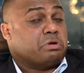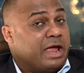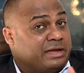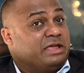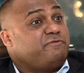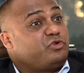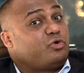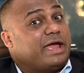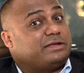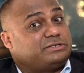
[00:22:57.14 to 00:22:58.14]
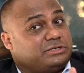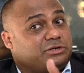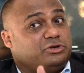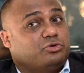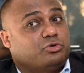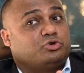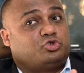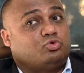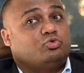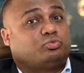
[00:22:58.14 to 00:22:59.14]
And if you get, you know,
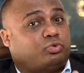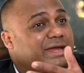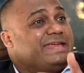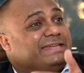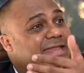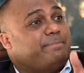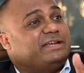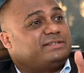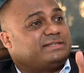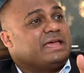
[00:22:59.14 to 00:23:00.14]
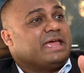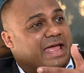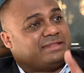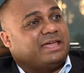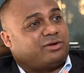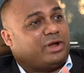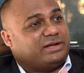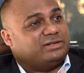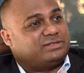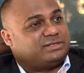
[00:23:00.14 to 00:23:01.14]
2, 3 debits and the
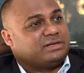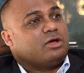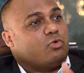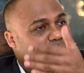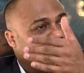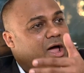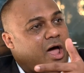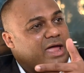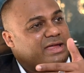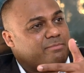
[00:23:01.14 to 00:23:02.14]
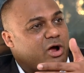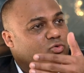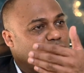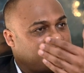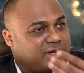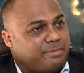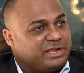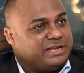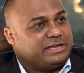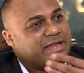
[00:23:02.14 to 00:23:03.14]
credits with the high amounts
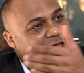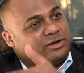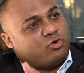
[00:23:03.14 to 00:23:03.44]
coming in and